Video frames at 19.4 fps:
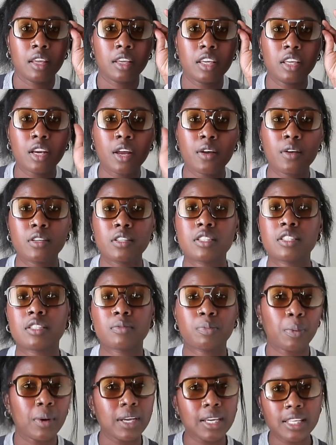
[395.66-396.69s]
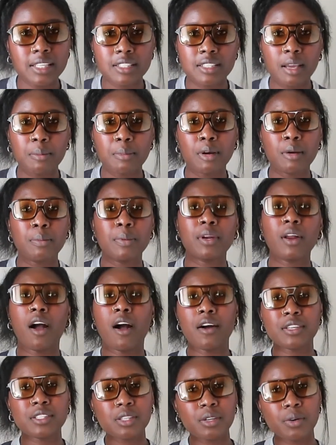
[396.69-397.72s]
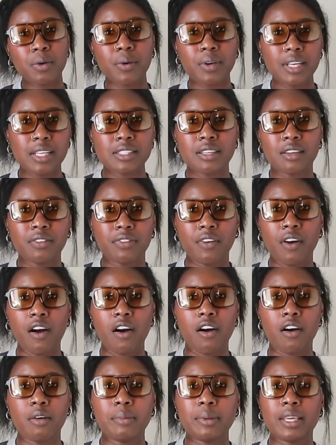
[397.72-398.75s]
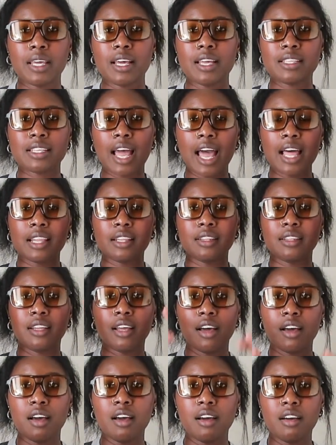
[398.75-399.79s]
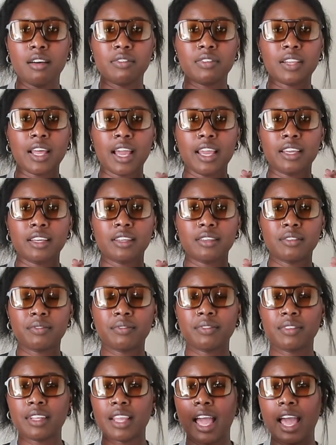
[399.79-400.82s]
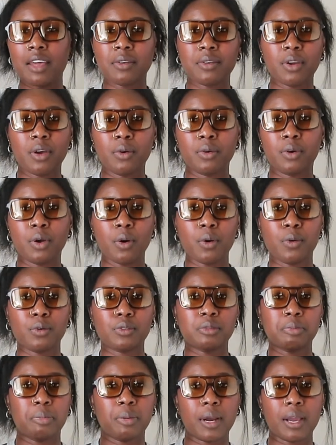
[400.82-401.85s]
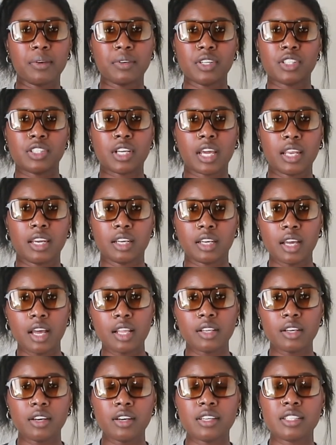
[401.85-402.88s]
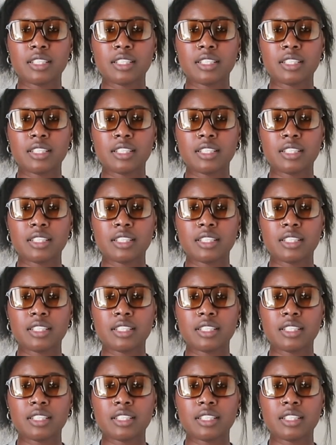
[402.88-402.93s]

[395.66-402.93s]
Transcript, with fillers: you know, spring and summer, but also going into fall, because I love, like, I don't know, gold brownish kind of color.